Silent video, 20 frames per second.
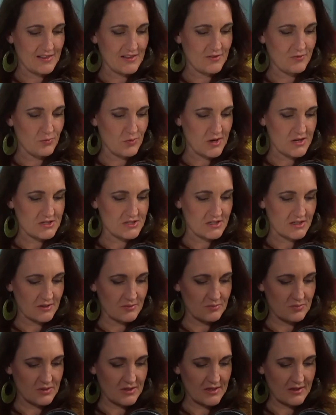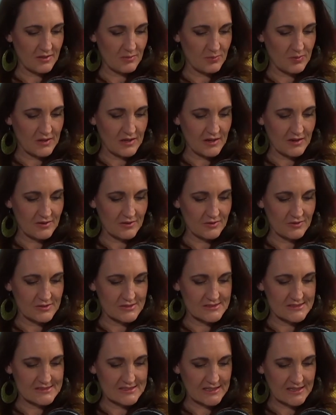I love watching him play the piano
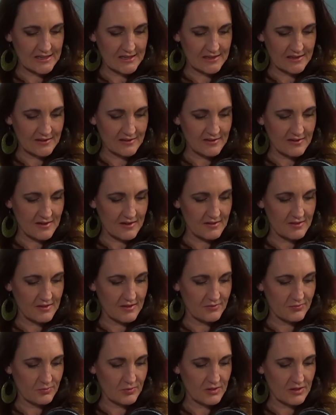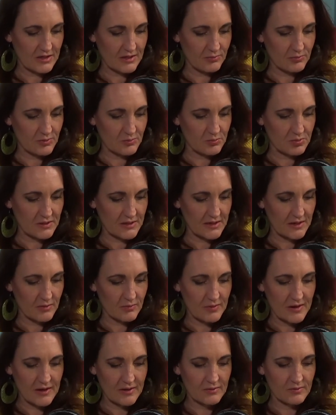and singing. I love when he would play
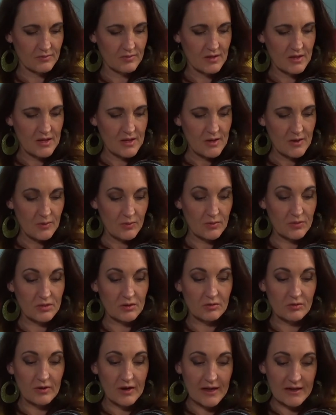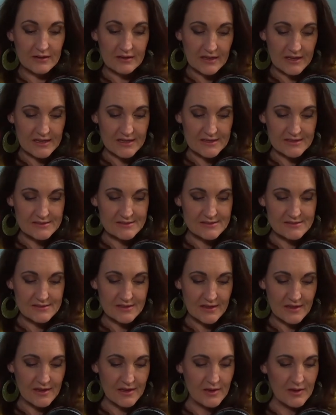around with the grandkids.
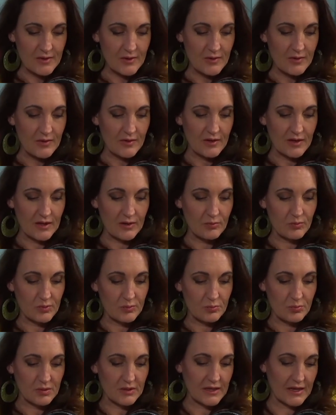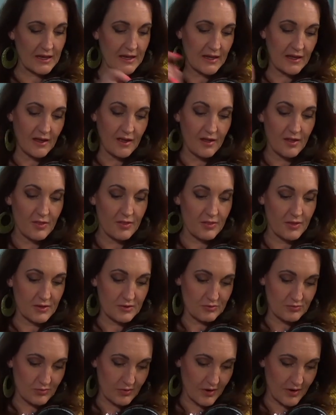He would play the
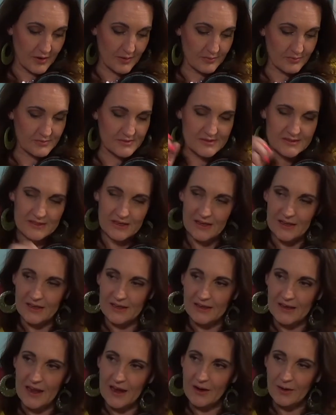drums, in